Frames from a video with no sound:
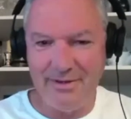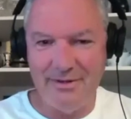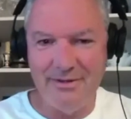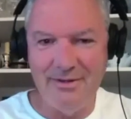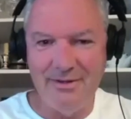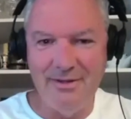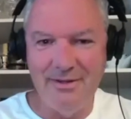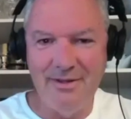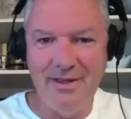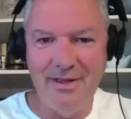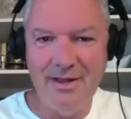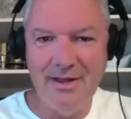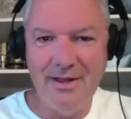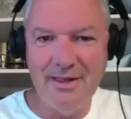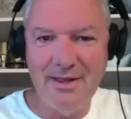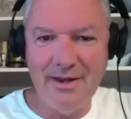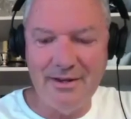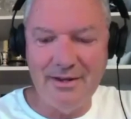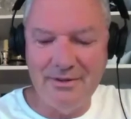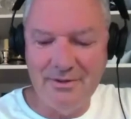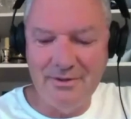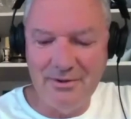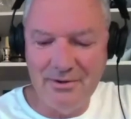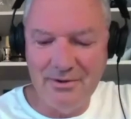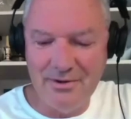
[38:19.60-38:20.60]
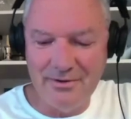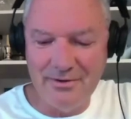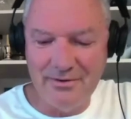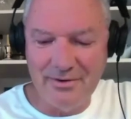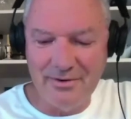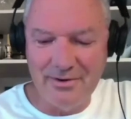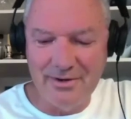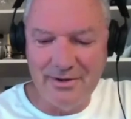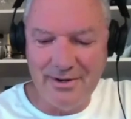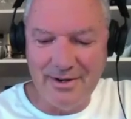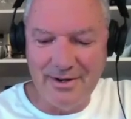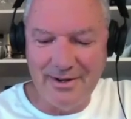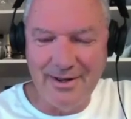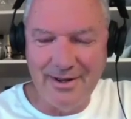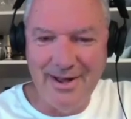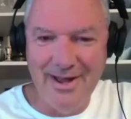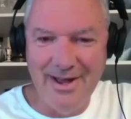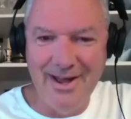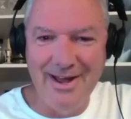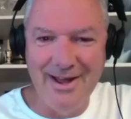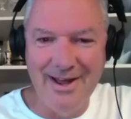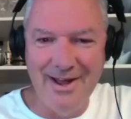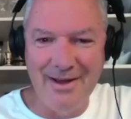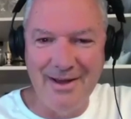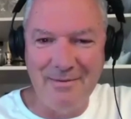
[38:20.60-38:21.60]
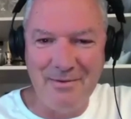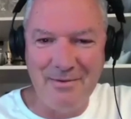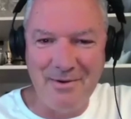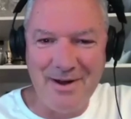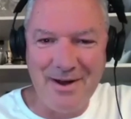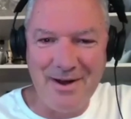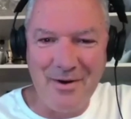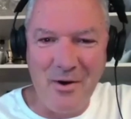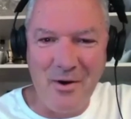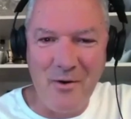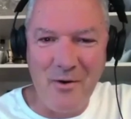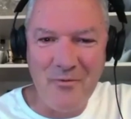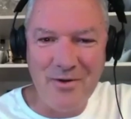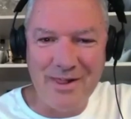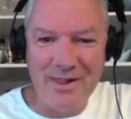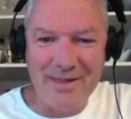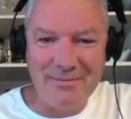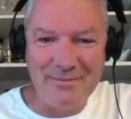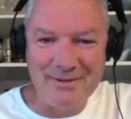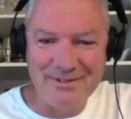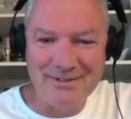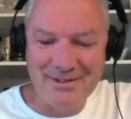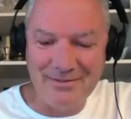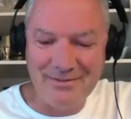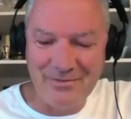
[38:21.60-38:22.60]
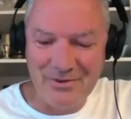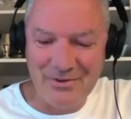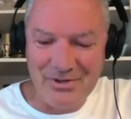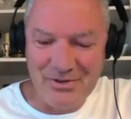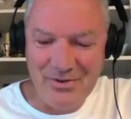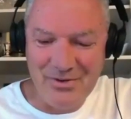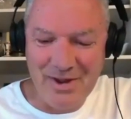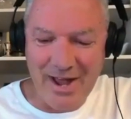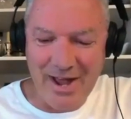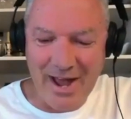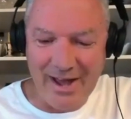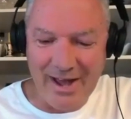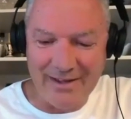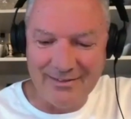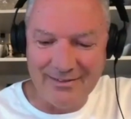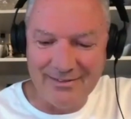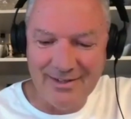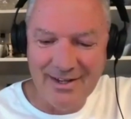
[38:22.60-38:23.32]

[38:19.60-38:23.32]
a lot of turnover overlap except for you guys.